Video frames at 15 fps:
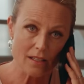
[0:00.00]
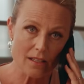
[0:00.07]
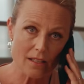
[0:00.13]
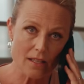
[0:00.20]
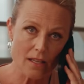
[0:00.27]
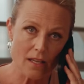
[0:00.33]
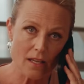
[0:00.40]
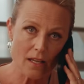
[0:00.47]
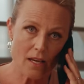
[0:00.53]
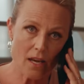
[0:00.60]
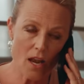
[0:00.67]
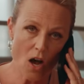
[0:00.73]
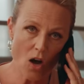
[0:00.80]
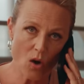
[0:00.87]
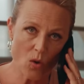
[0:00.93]
Rainforest?
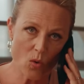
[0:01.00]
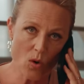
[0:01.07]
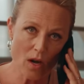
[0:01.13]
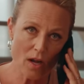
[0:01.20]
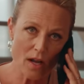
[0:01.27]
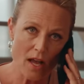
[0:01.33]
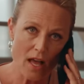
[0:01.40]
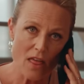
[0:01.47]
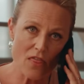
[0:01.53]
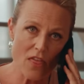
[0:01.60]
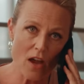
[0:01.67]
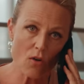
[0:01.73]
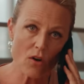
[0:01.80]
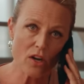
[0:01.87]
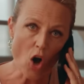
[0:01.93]
No,
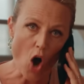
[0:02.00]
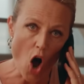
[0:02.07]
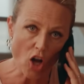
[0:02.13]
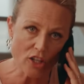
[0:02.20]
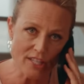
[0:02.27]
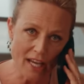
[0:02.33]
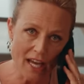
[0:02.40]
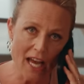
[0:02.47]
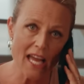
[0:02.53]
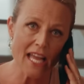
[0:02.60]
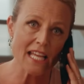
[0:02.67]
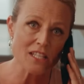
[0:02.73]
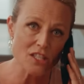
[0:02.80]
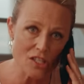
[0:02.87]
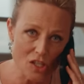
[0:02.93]
they're at HOTA
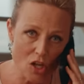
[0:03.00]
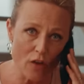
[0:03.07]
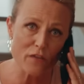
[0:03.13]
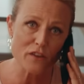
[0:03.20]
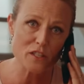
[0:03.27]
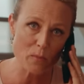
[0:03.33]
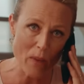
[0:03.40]
in Surfers